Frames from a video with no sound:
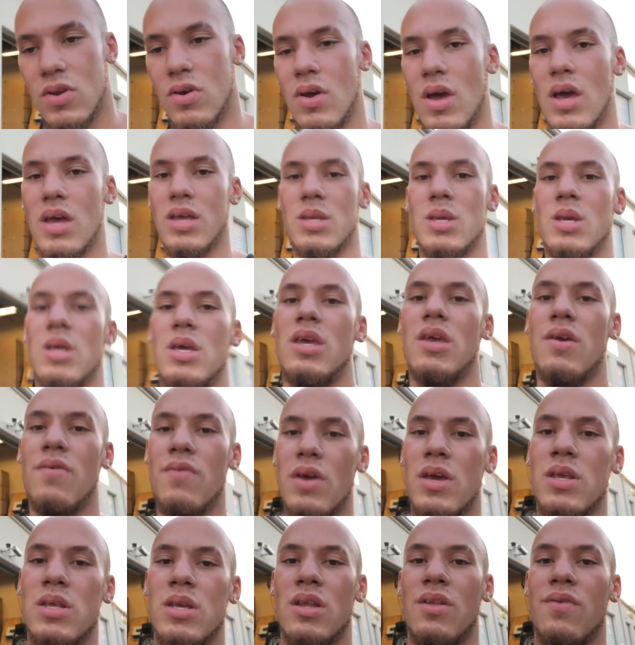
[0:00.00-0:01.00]
guys, if
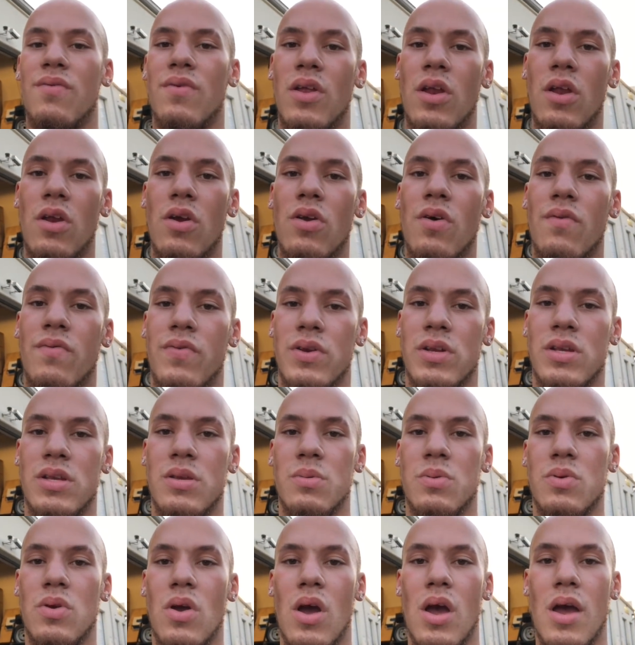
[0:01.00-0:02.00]
you guys like the video, don't forget to
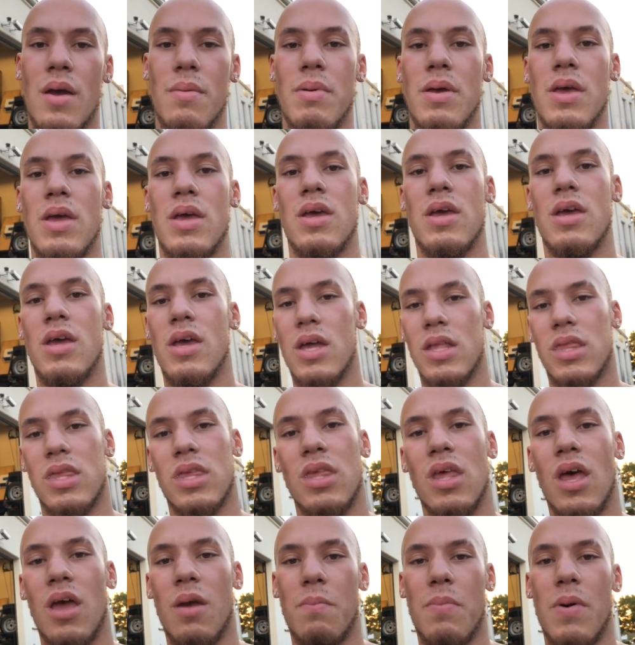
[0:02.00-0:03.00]
subscribe, hit the
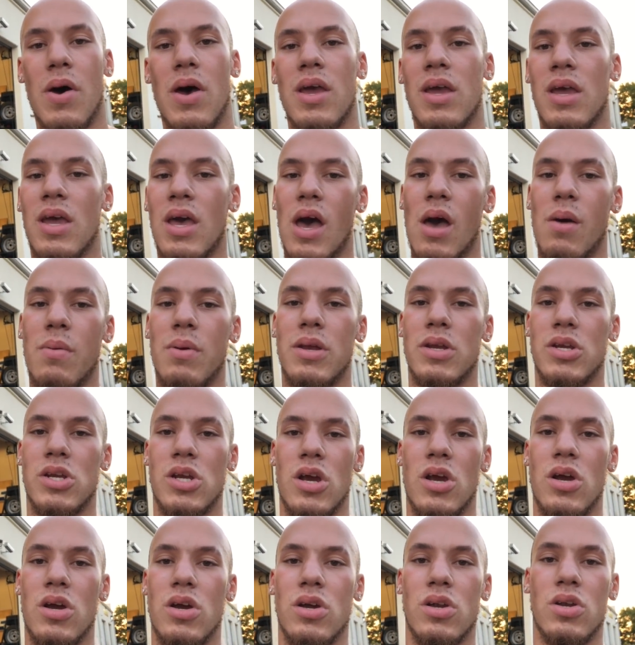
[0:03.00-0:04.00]
like button, comment,
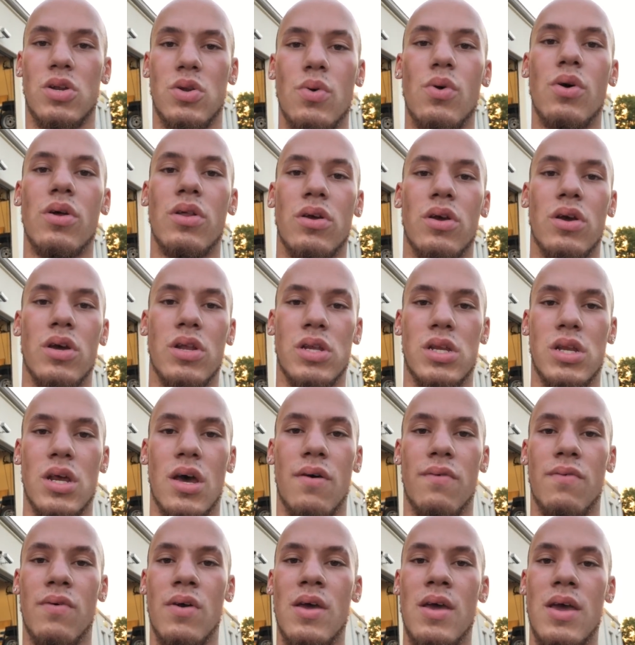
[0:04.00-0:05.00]
share, do all the good
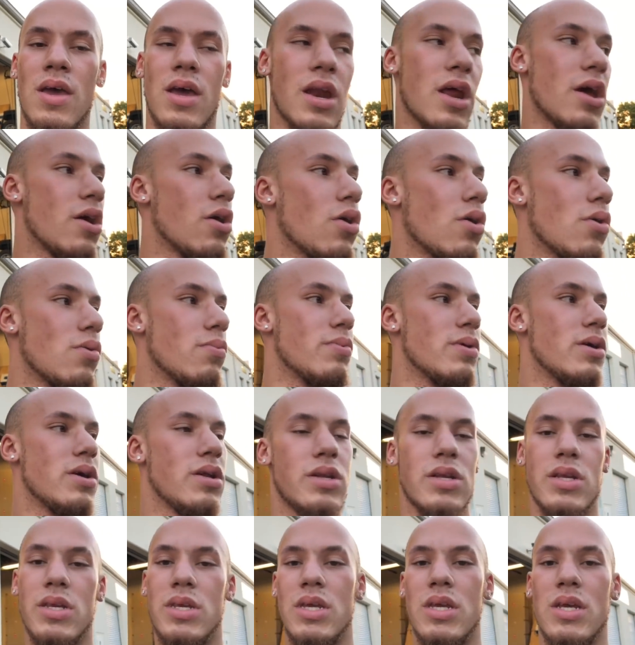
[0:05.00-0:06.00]
stuff, and I hope
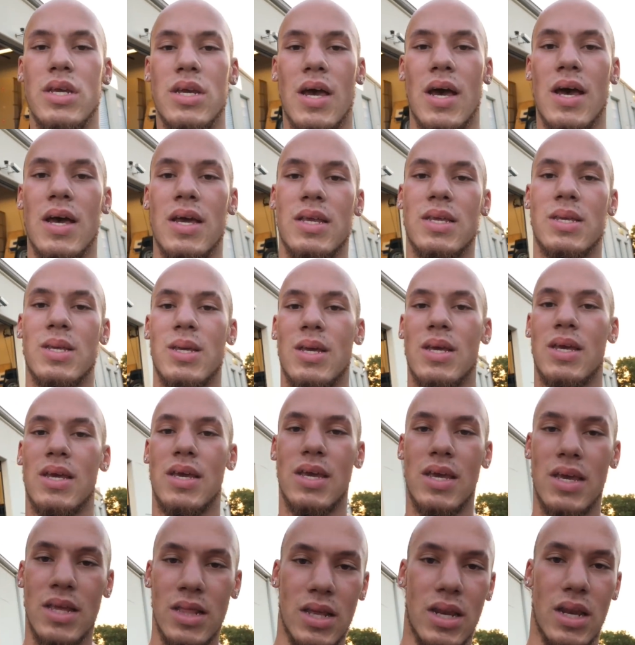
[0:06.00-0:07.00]
to see you guys
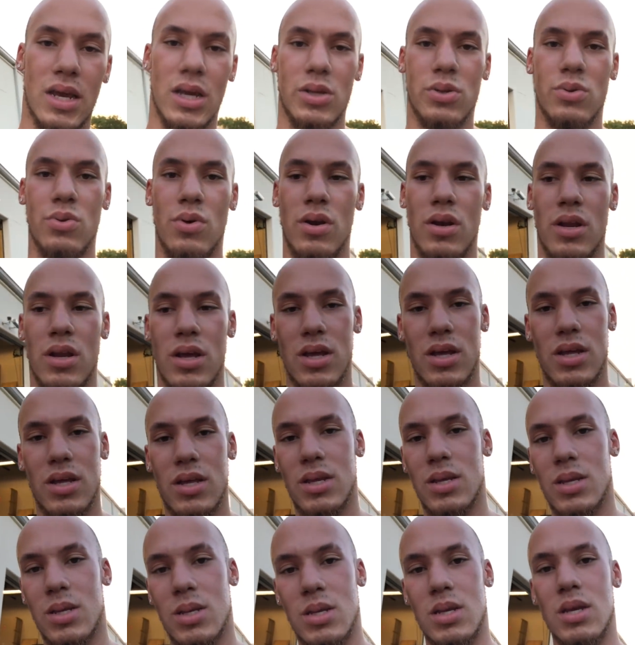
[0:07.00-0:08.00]
in the next one.
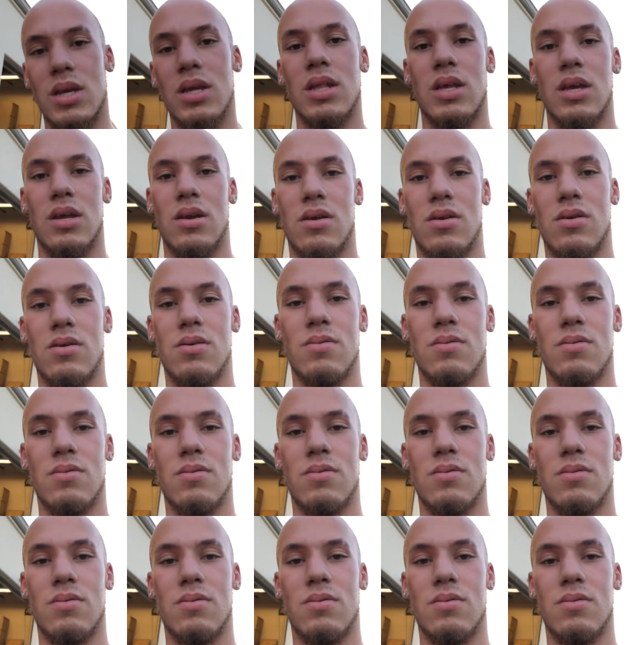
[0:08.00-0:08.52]
See you later.